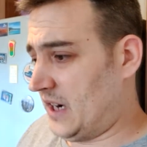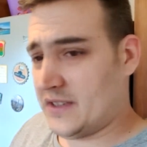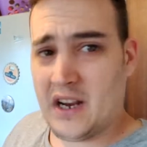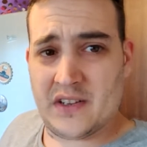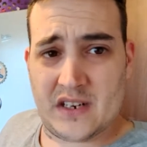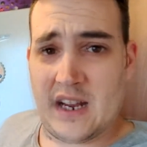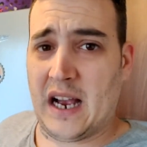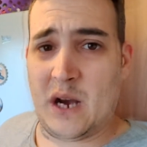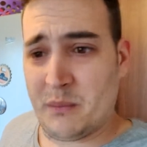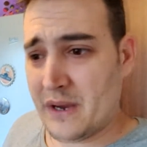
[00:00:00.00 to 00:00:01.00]
I don't know
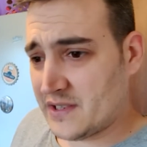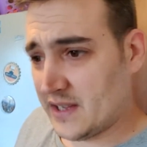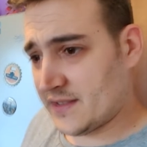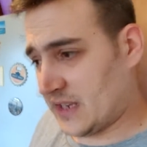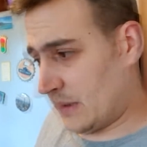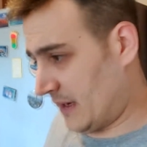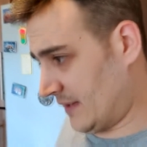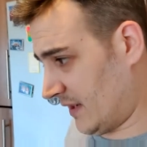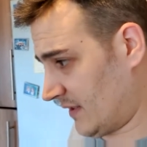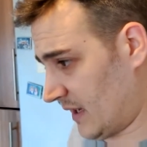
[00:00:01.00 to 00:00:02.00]
how messy that's going to
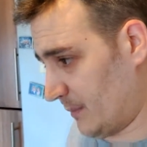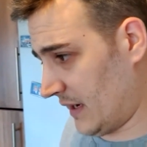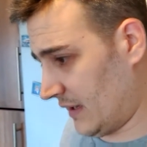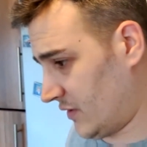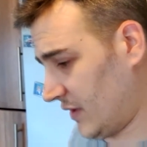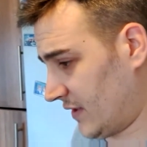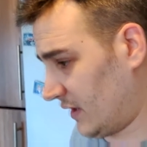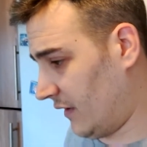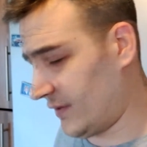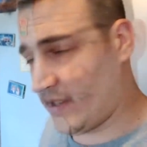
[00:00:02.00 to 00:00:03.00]
be, so it's going to be an
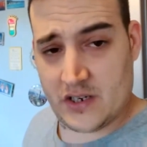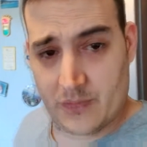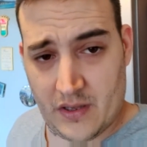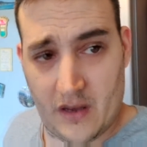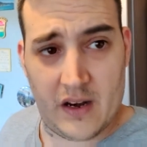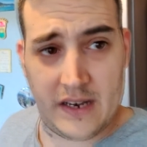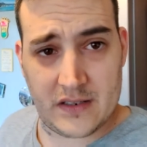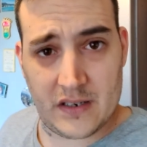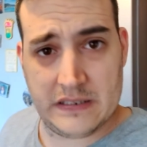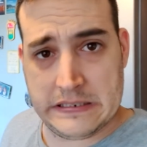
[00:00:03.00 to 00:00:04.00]
interesting conversation with her
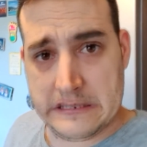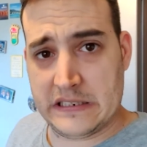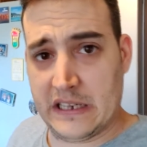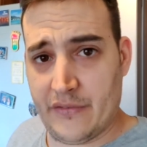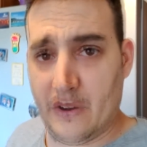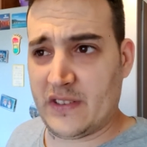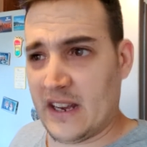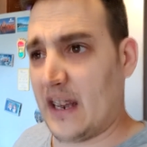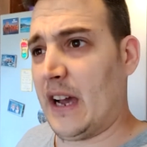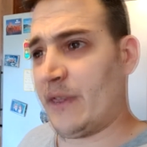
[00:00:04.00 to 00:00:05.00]
later, if I
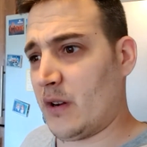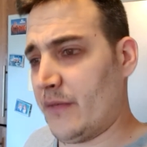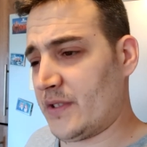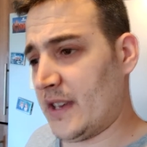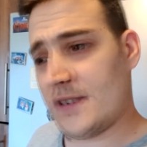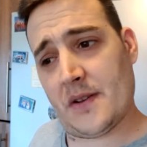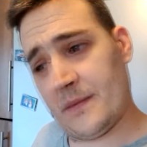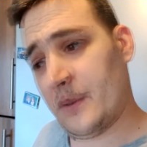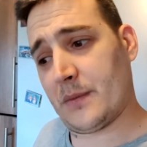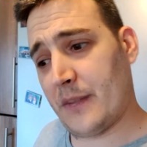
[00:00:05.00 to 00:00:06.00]
dare to have a conversation.